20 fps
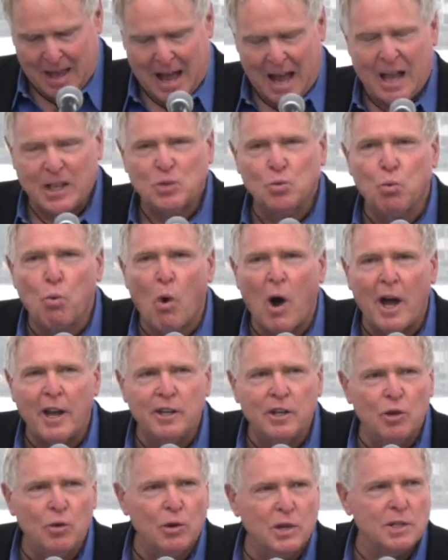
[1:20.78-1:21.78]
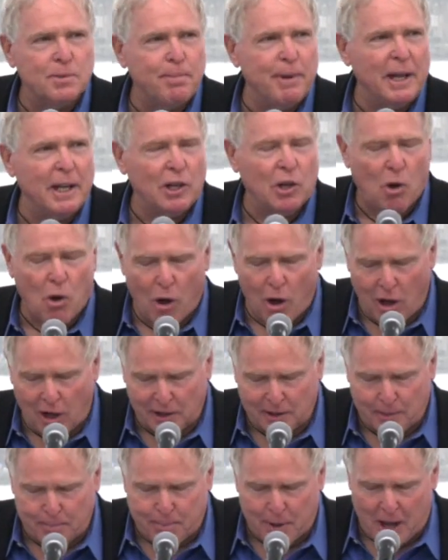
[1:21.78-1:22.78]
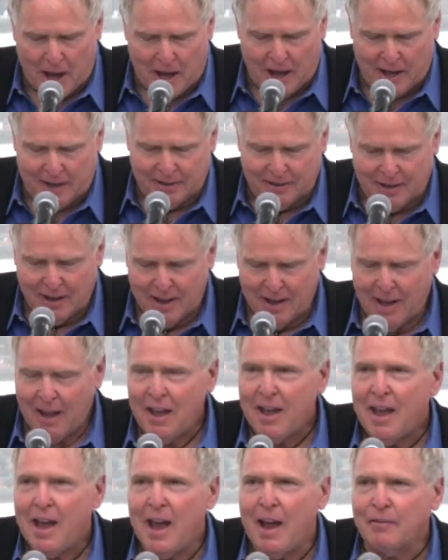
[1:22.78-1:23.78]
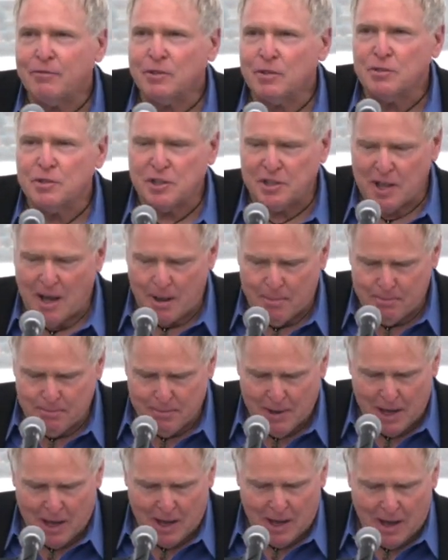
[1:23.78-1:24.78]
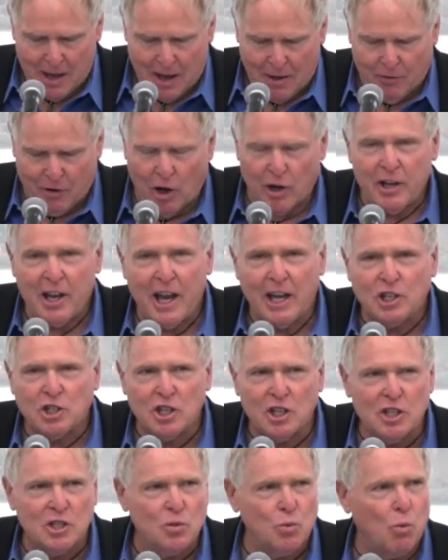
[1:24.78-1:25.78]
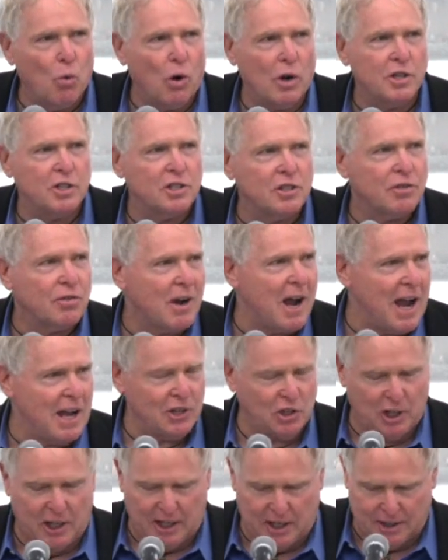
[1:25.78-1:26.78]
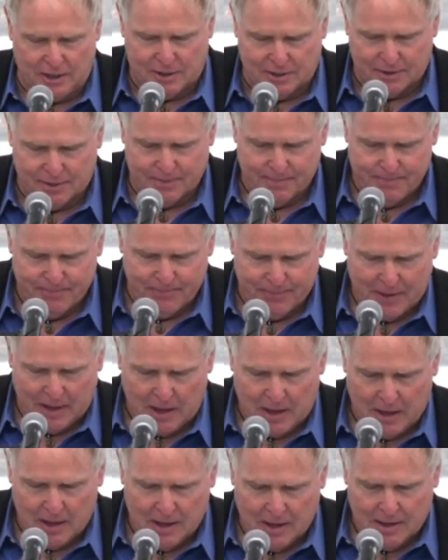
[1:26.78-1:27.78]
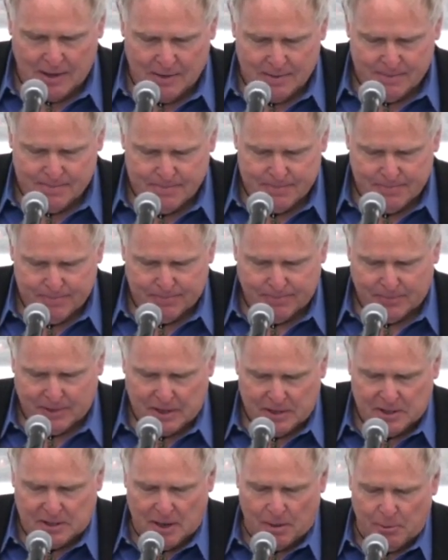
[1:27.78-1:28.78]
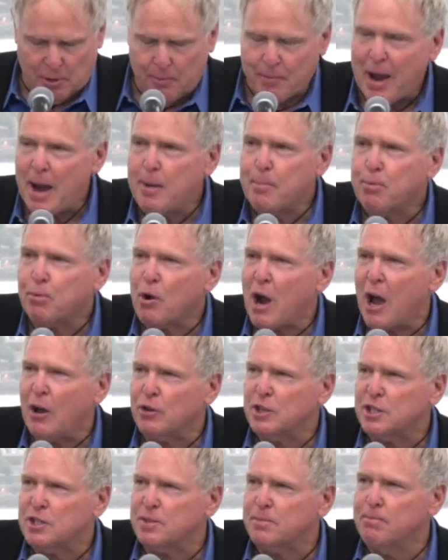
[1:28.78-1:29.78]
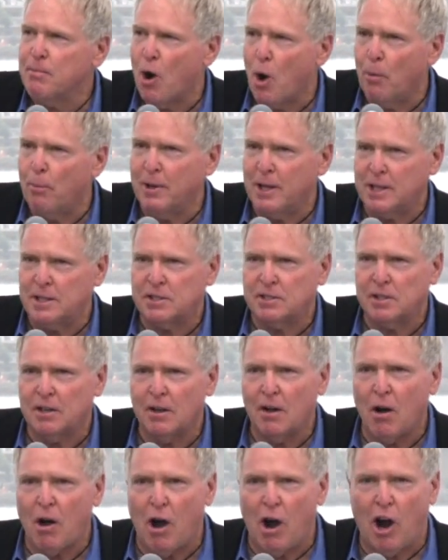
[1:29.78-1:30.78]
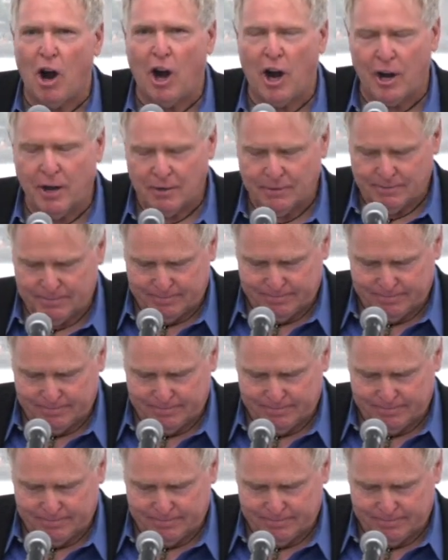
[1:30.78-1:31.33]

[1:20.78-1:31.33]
As one who has been called upon after some of our nation's worst tragedies, some of my proudest moments are